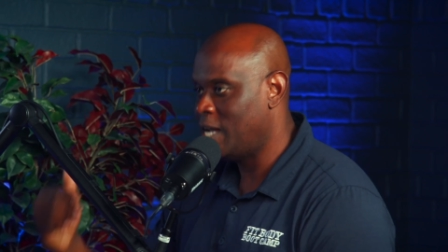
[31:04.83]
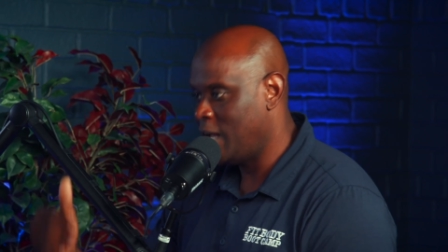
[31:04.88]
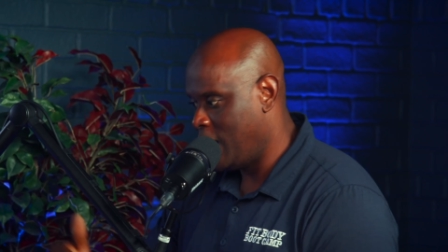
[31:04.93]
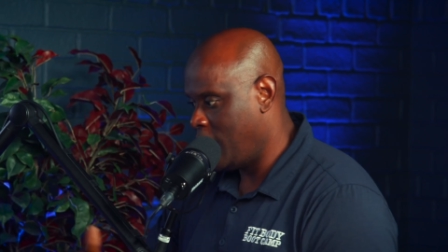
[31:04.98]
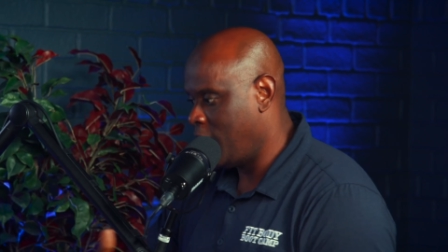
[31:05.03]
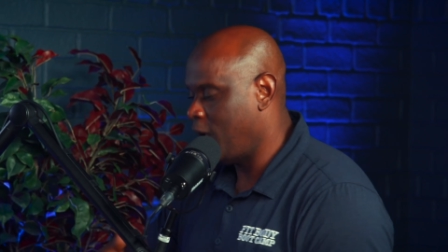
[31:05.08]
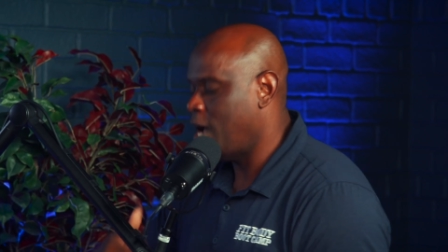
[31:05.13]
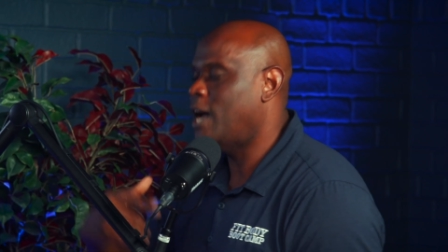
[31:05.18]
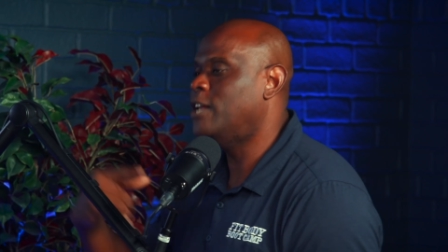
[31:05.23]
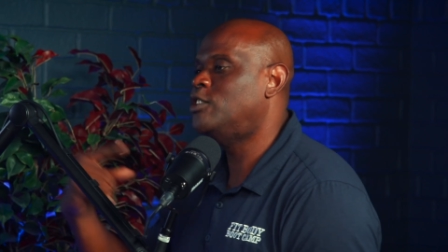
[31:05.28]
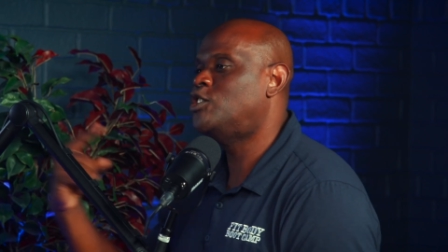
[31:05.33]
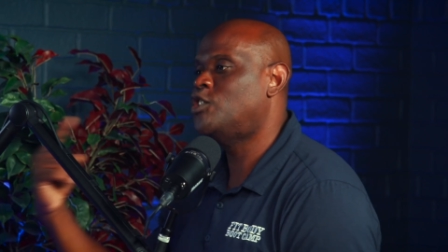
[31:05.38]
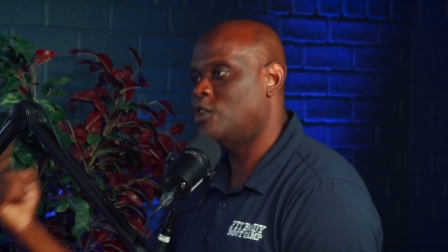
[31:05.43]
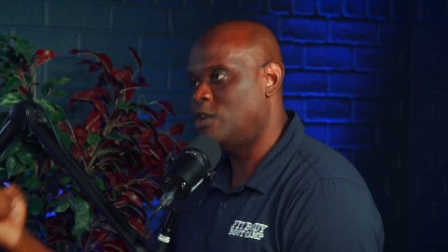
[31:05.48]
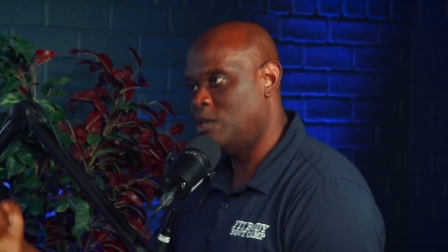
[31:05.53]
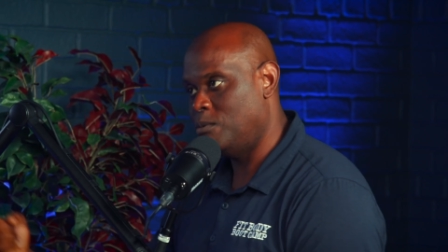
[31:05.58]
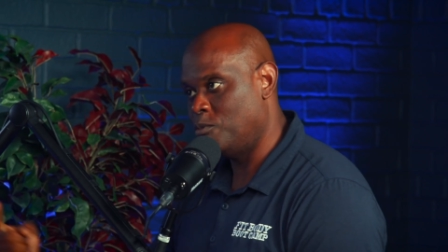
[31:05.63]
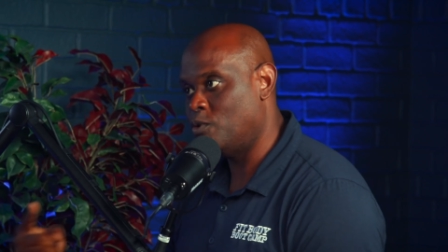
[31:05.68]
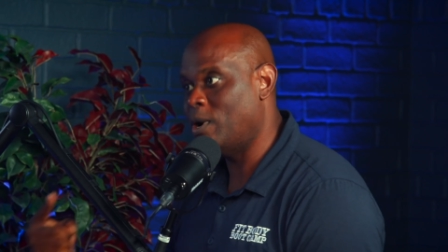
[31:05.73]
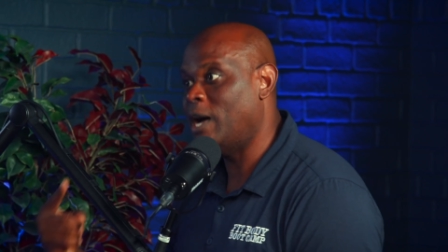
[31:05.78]
Turn it around. And
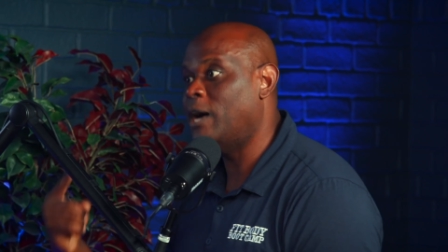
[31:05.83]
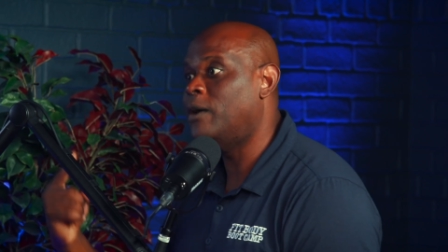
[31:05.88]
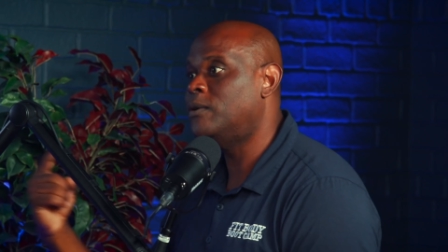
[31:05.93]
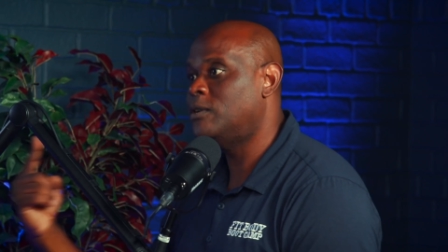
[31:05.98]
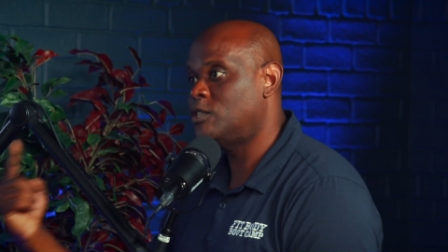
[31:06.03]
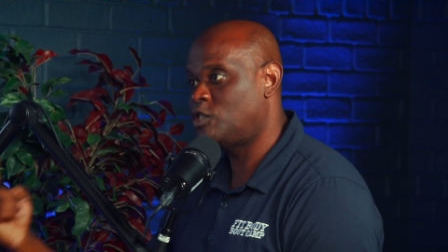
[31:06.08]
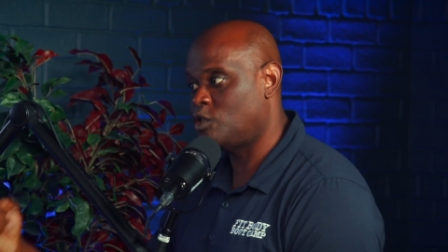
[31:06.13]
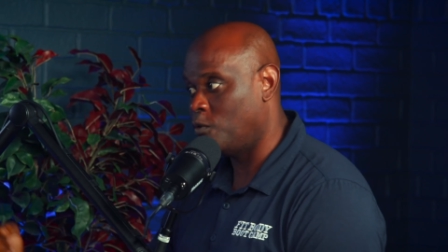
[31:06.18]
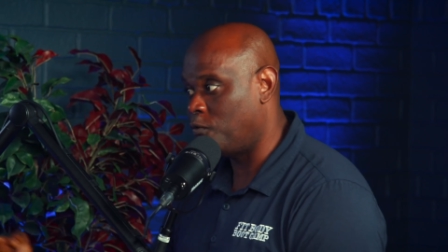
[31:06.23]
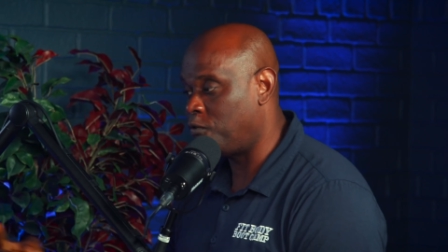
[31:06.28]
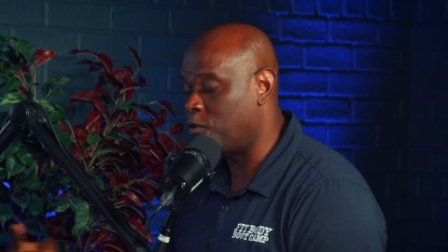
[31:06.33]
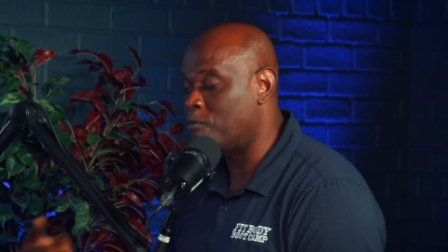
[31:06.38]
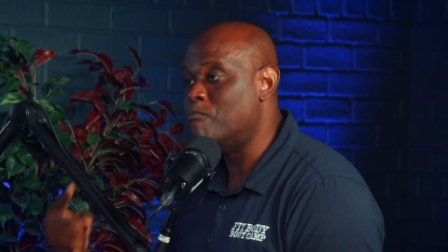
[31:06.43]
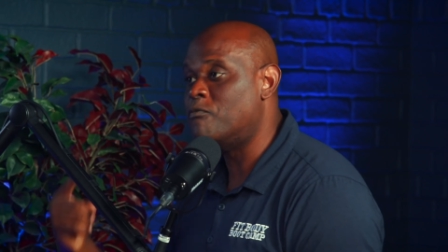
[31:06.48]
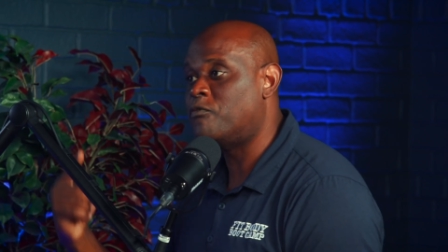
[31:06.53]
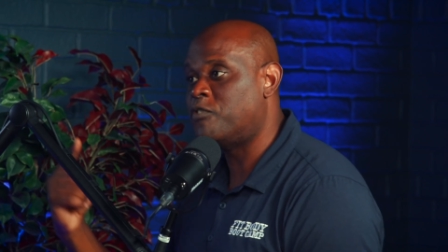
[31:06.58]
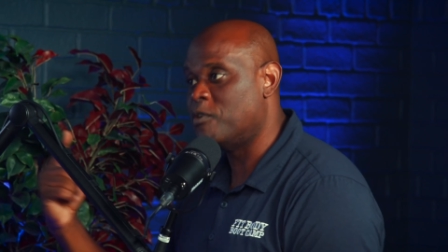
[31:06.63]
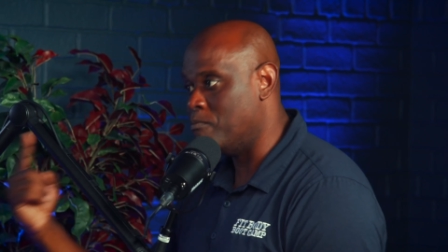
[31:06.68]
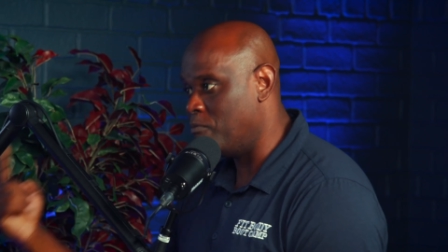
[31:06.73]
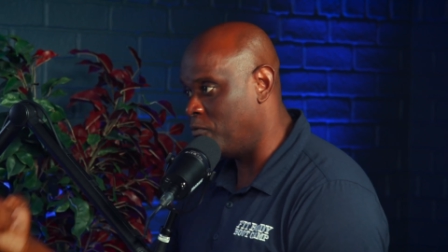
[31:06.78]
turn them around. So from
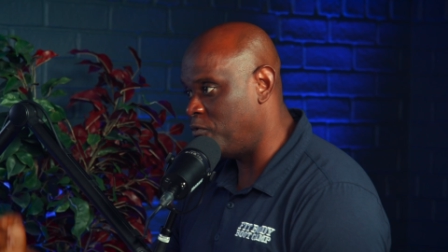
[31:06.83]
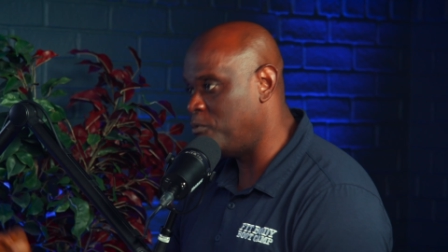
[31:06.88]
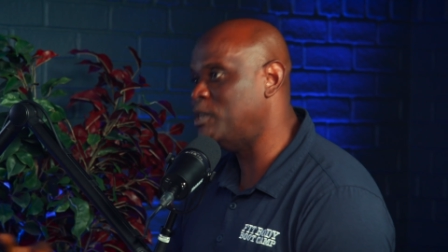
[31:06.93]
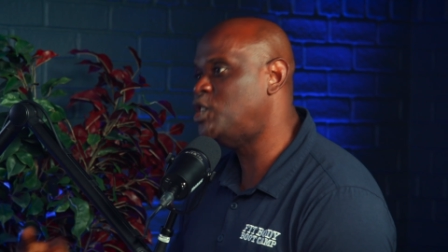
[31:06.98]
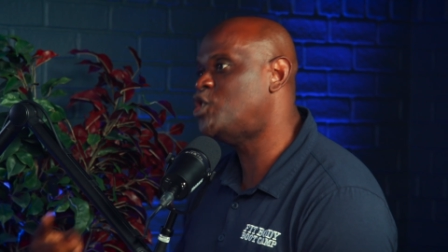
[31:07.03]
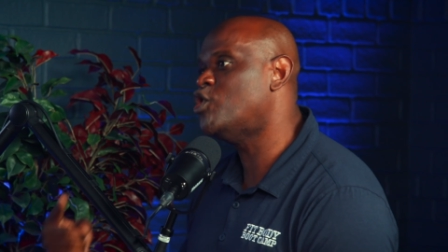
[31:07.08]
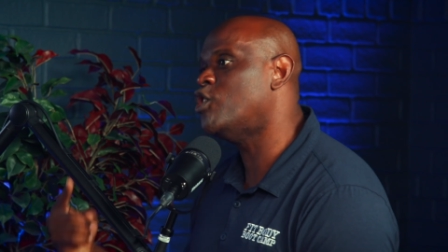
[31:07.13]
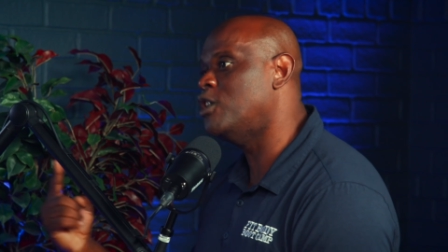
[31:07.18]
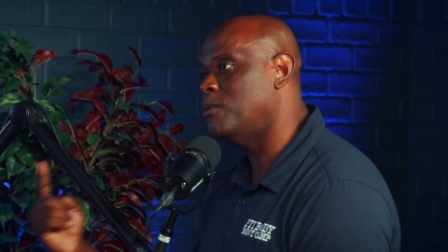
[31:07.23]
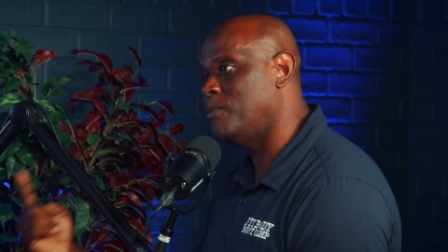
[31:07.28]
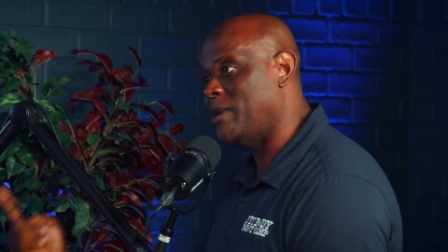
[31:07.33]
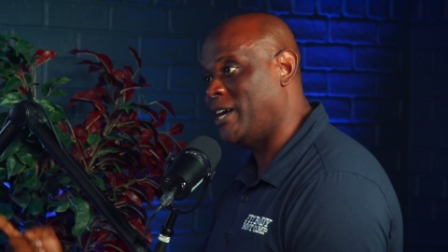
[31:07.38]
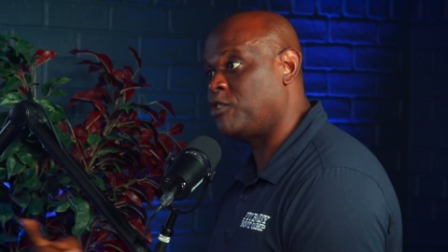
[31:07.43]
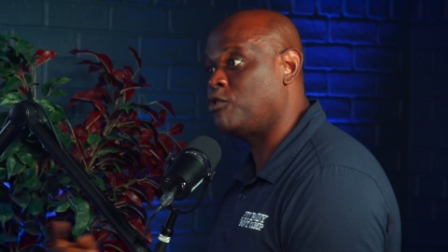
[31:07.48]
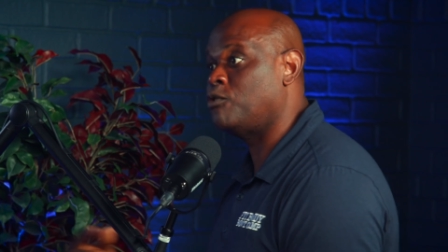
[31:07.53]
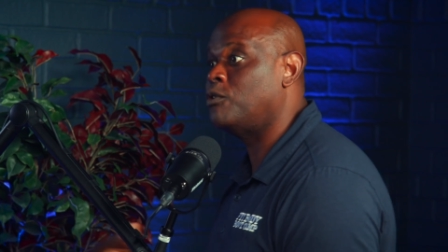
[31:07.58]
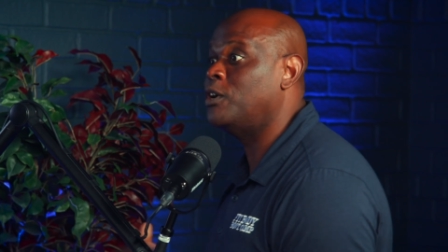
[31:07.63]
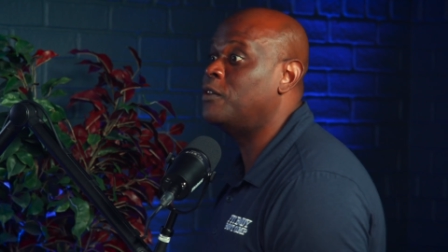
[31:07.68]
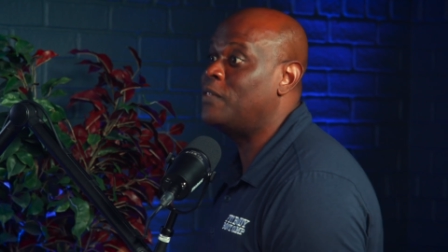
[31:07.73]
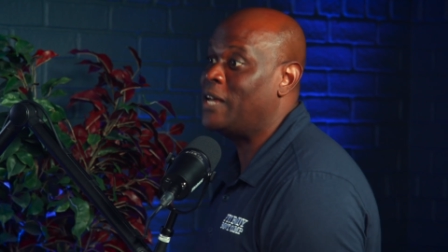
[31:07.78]
from the majority of my
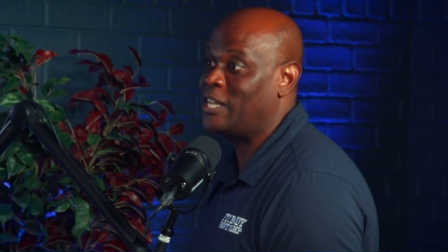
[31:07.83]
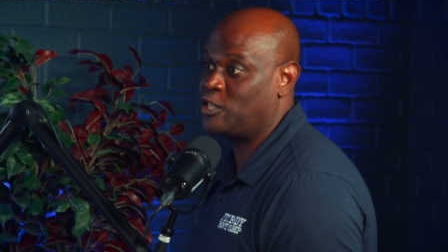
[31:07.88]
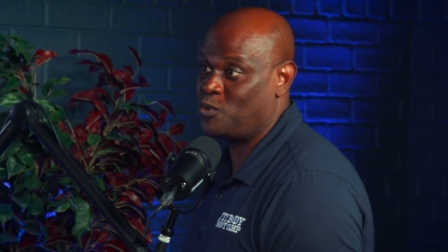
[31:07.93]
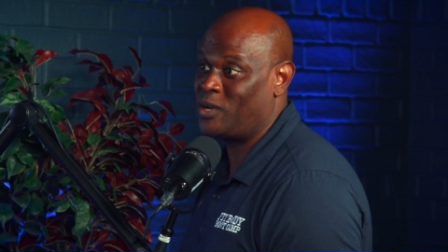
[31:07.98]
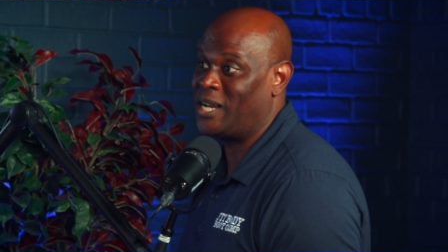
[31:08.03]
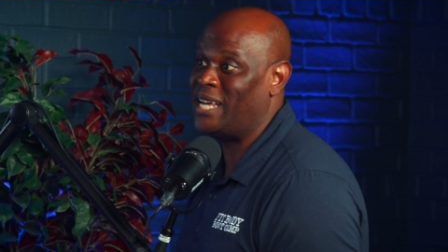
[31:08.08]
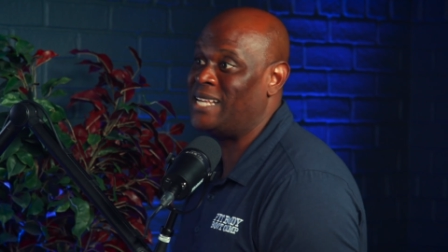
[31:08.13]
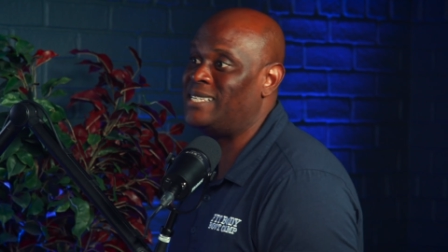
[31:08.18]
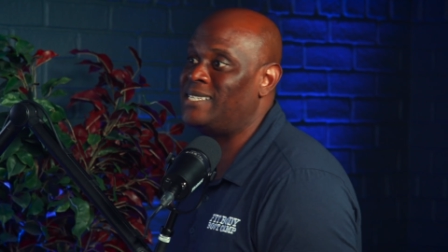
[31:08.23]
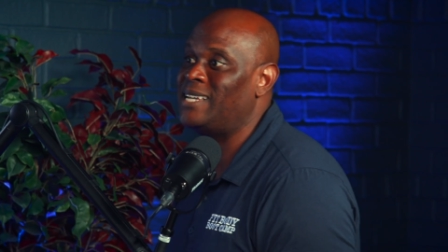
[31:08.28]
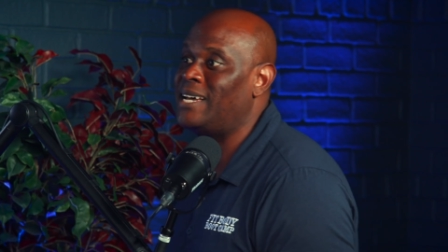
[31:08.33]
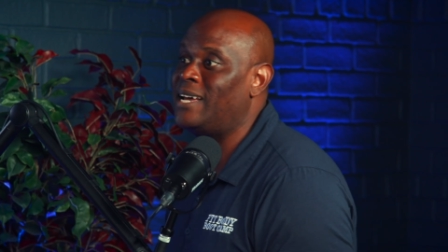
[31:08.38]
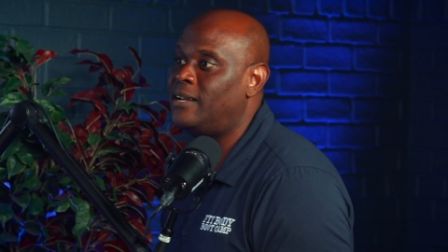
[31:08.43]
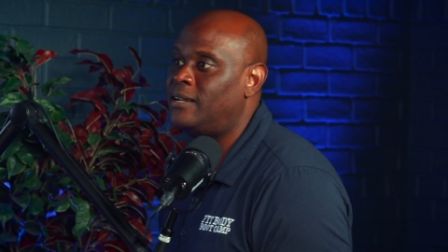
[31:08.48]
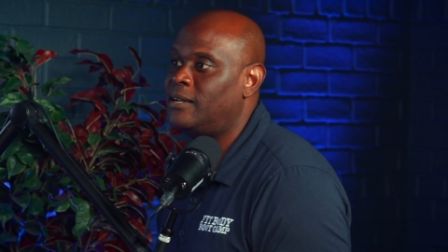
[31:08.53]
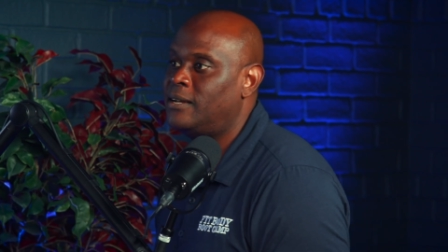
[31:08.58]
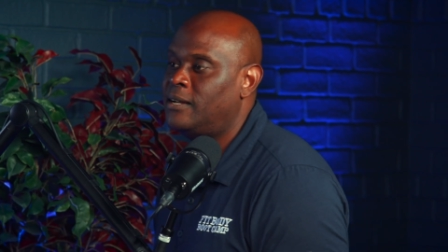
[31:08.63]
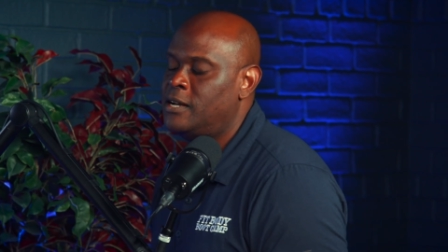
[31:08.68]
career, that's what I did.